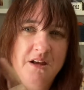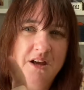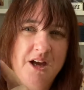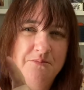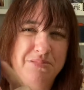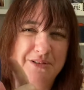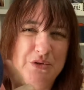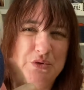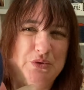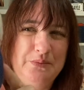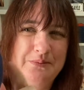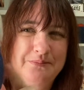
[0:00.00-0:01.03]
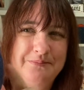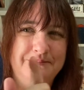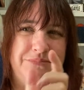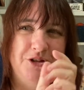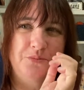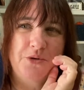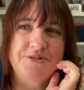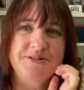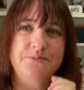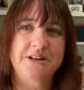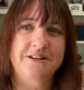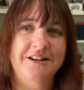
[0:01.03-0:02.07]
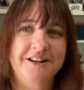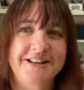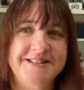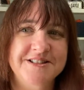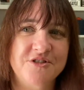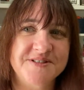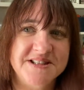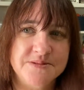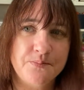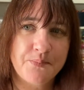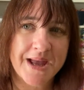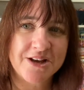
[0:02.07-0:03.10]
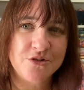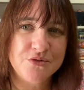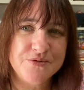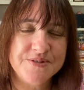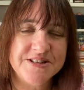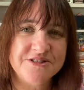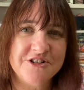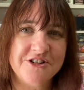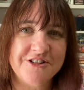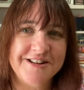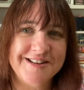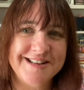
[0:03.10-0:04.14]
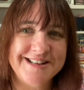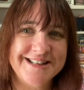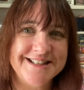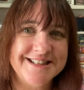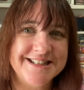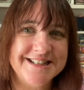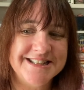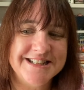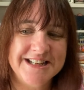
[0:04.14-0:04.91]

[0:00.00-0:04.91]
a blue person, but it's got speckles through it,